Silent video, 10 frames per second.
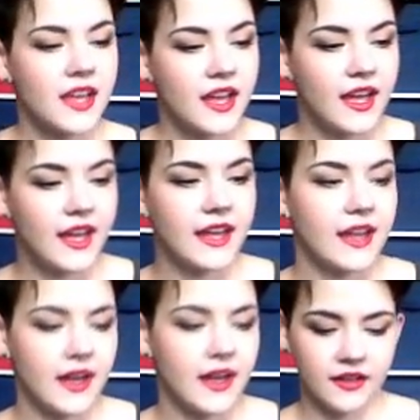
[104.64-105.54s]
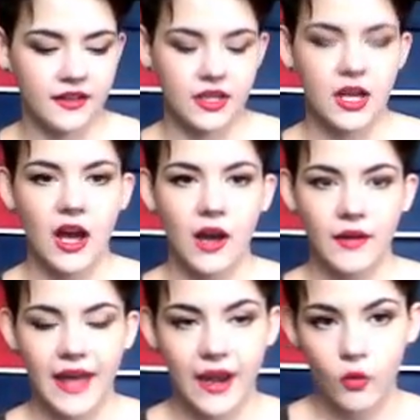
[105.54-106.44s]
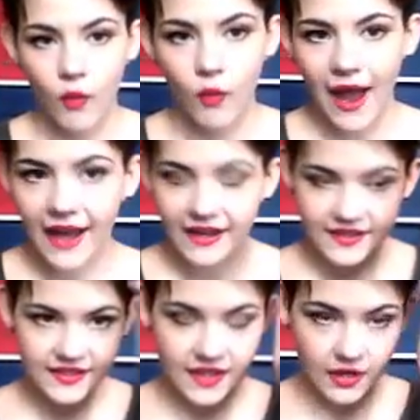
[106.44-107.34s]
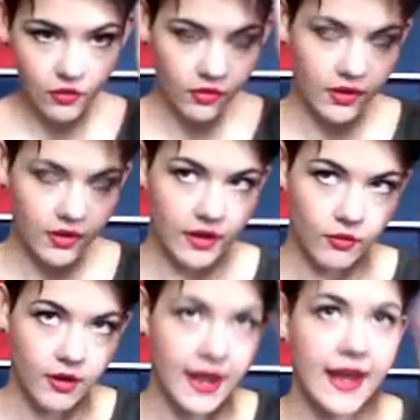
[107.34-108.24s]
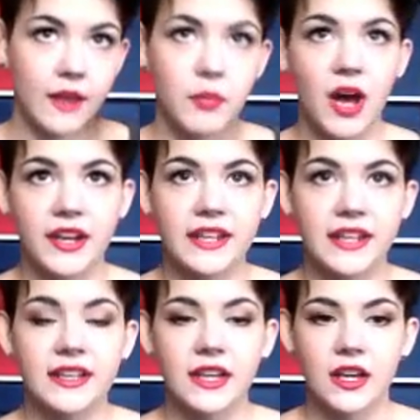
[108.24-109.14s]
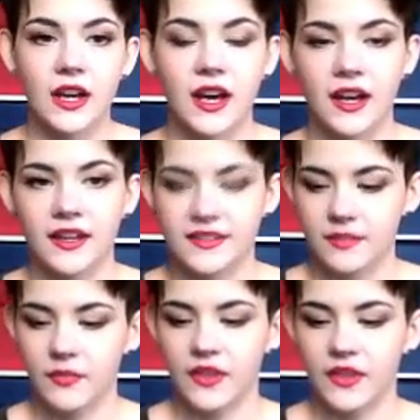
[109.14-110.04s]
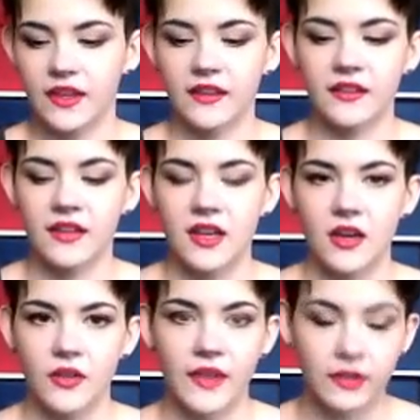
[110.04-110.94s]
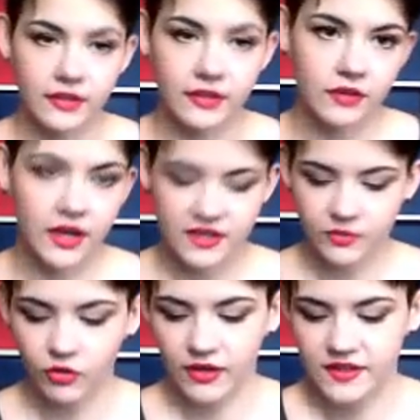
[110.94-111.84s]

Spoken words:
A, uh, a hair wax or a hair putty, something that'll give your hair some grit.